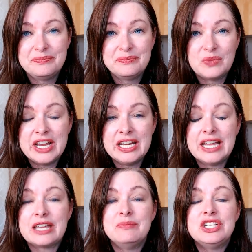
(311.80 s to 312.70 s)
right?
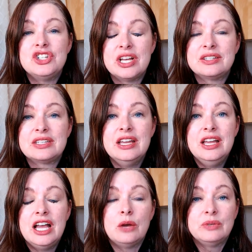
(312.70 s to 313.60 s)
It can be just
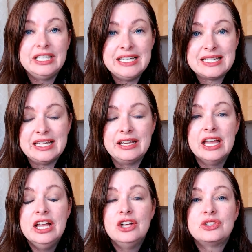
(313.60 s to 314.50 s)
a releasing
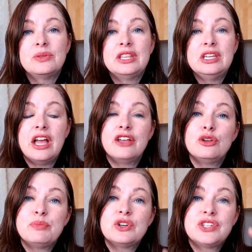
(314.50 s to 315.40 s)
so that the other
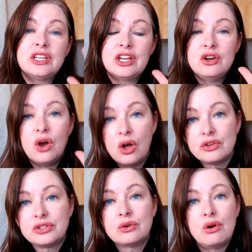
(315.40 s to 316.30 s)
person can
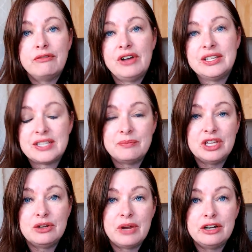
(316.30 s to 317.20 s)
also go find
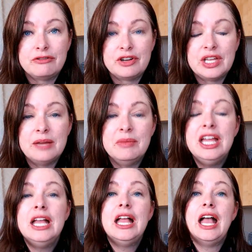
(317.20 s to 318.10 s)
something greater for them,
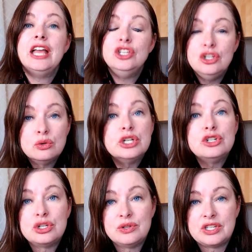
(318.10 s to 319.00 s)
and you can
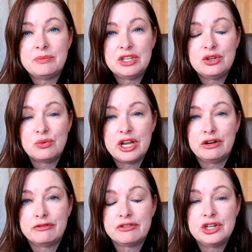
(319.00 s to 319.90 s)
choose something
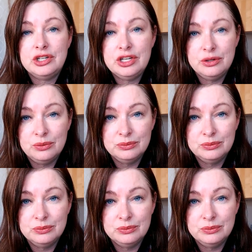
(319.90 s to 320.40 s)
greater for you.